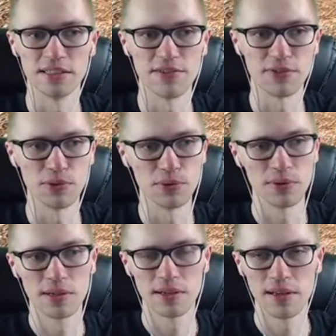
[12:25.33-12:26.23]
if you
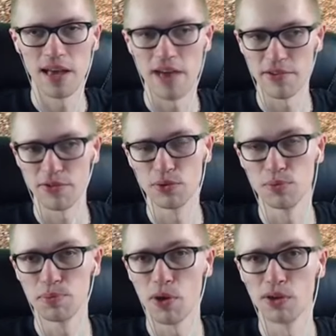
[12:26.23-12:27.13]
have a few
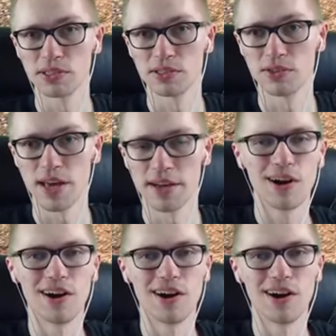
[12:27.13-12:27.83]
points into that.